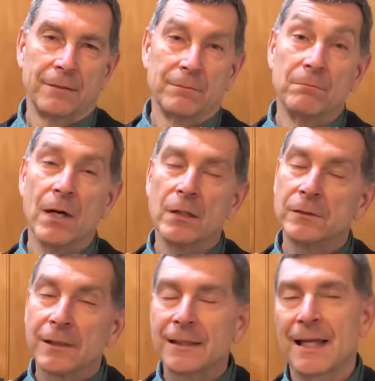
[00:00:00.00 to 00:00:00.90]
Most
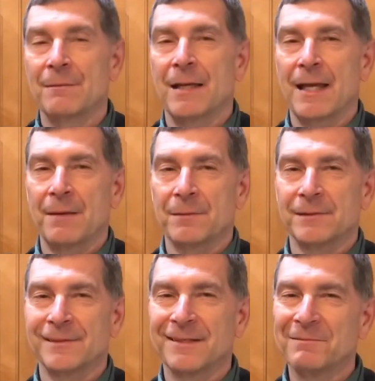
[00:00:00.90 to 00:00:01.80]
of the time it happens.
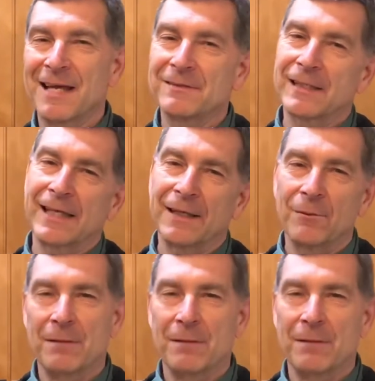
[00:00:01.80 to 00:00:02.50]
Sometimes I can't quite.